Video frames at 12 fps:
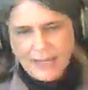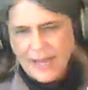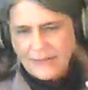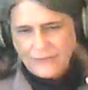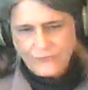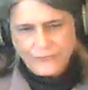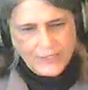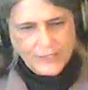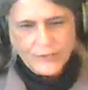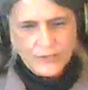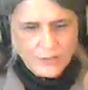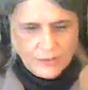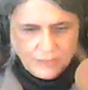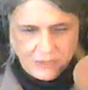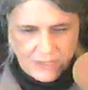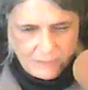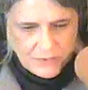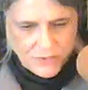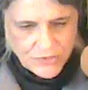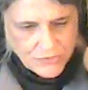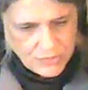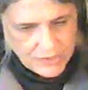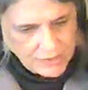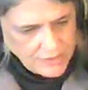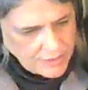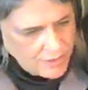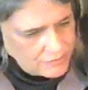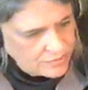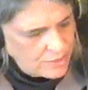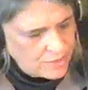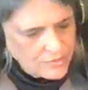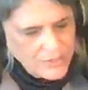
I figure people just really don't know.